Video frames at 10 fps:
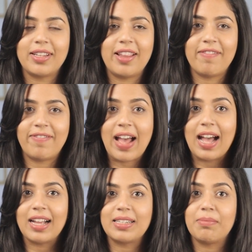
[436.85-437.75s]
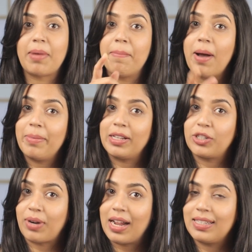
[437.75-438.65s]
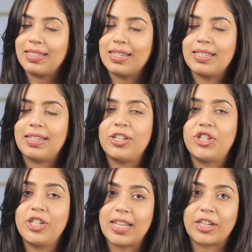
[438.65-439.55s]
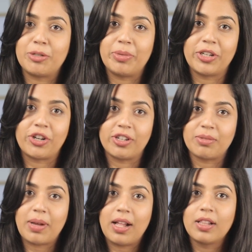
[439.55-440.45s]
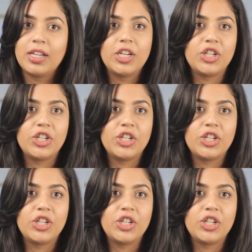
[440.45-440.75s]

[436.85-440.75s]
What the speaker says: In fact, my mom had psoriasis and she's actually been cured as well.